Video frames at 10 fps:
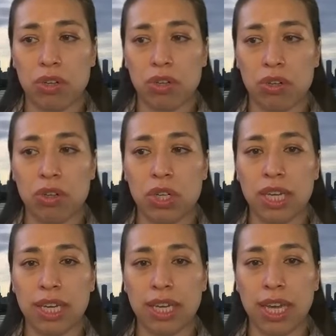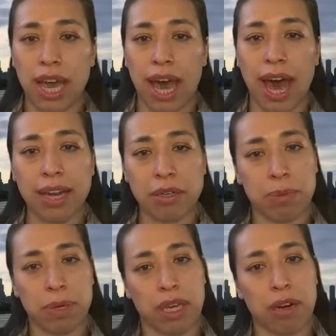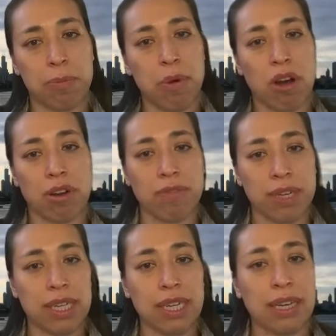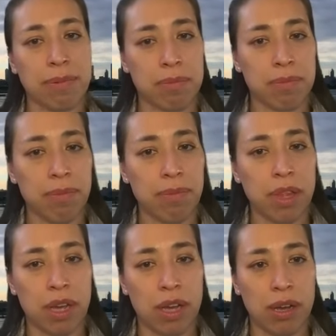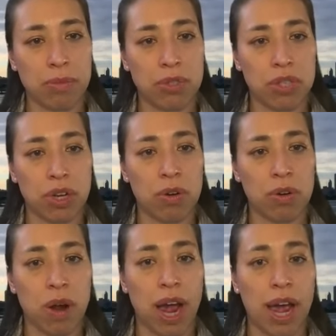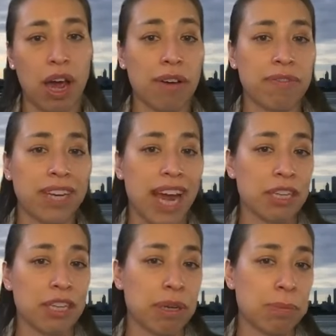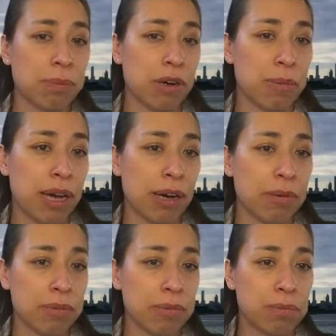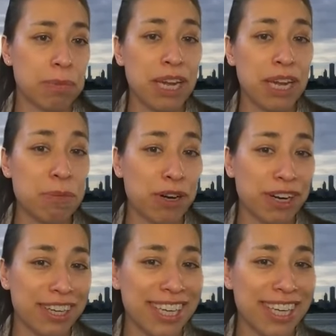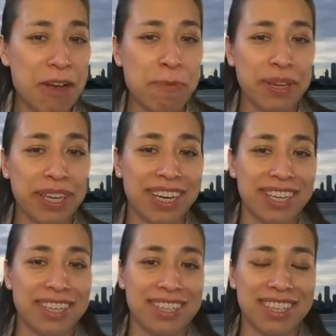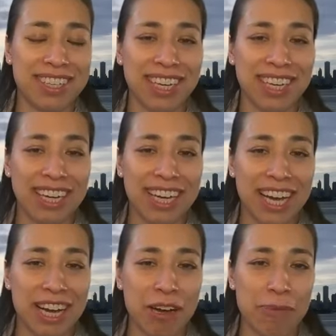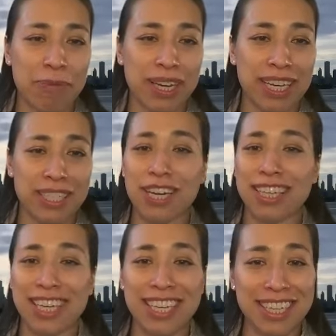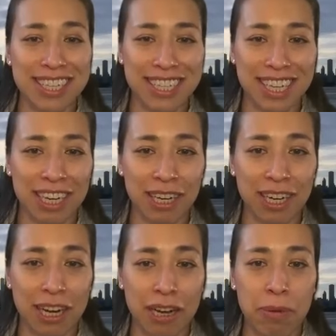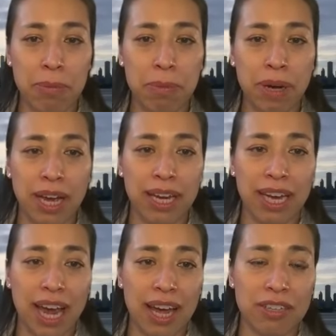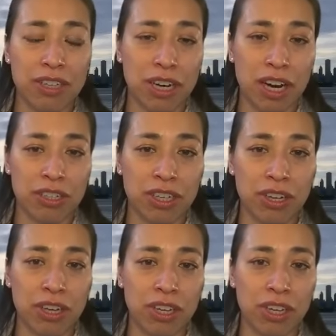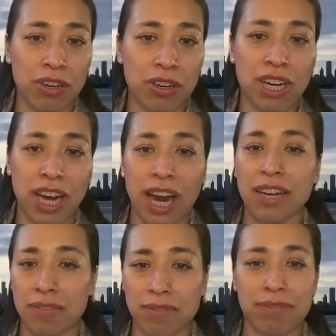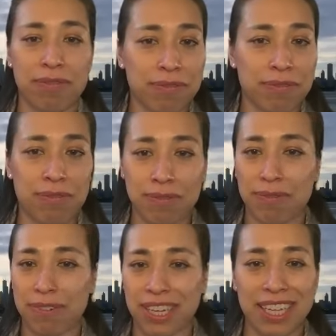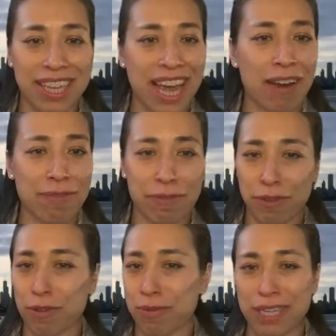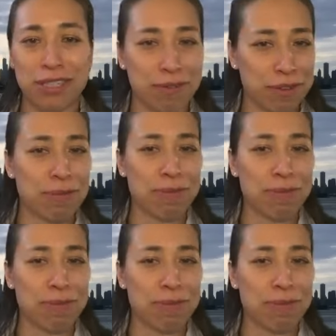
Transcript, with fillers: looking at being a part of a team. so I often ask people about teamwork because um, it's not the easiest thing, but as a doctor, you're kind of in that for the rest of your